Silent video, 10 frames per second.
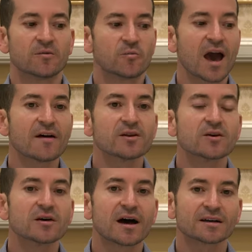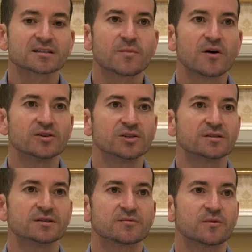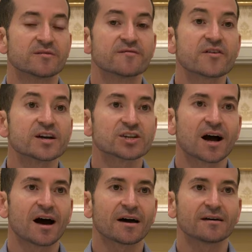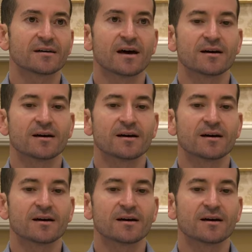we have a look at our exposures with a fresh eye